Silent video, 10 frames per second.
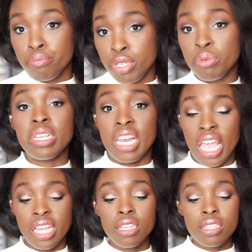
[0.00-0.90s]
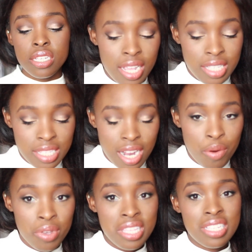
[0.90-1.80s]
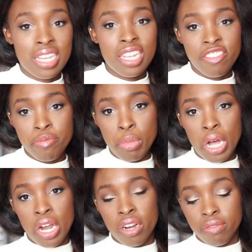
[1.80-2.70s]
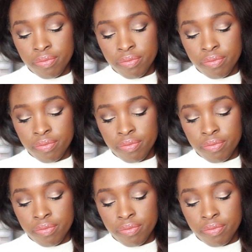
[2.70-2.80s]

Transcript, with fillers: beauty land. Let's start with this Cliff Bar.